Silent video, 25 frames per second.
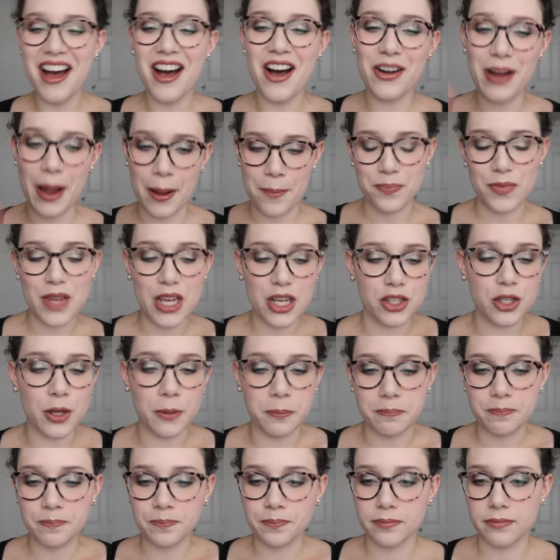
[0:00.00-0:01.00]
Okay,
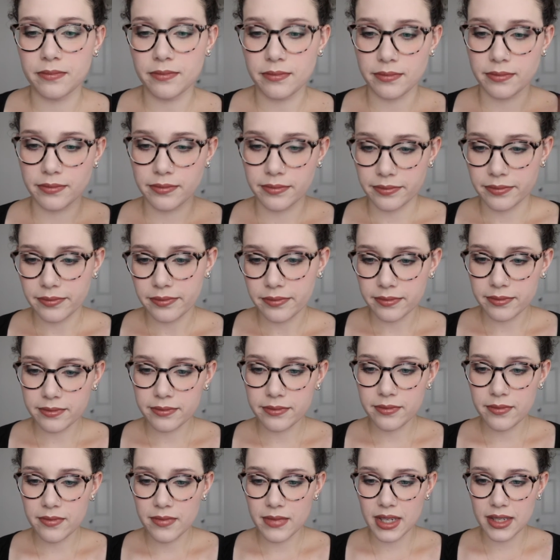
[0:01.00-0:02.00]
so
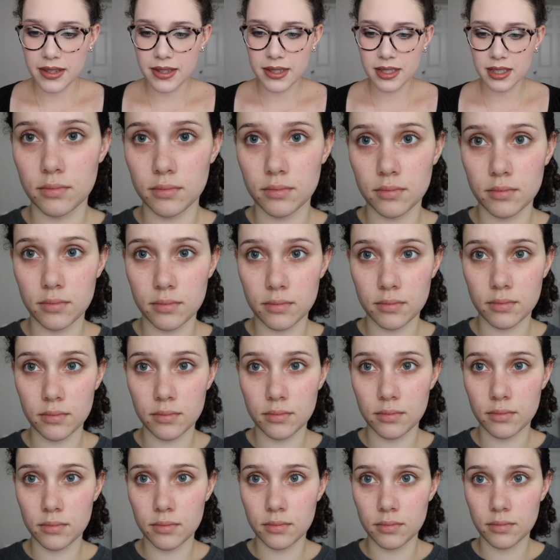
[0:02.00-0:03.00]
this is me applying it
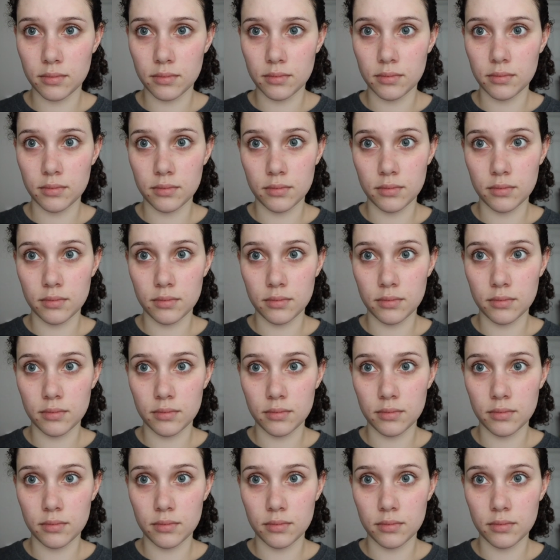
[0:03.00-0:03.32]
to my face.